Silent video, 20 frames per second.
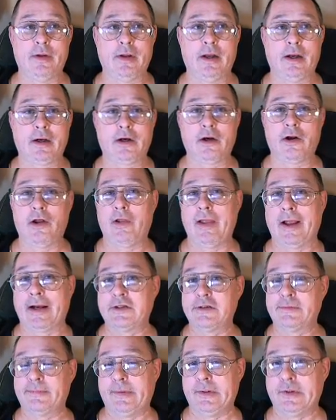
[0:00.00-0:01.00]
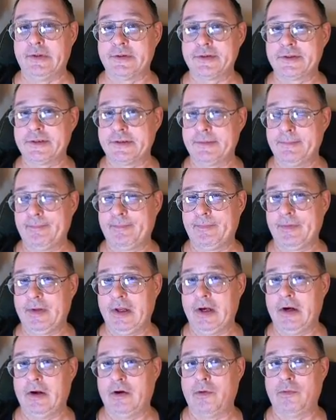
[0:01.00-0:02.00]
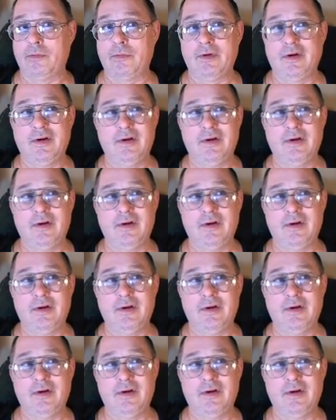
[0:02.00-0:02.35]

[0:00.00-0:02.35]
uh, collectibles, you know,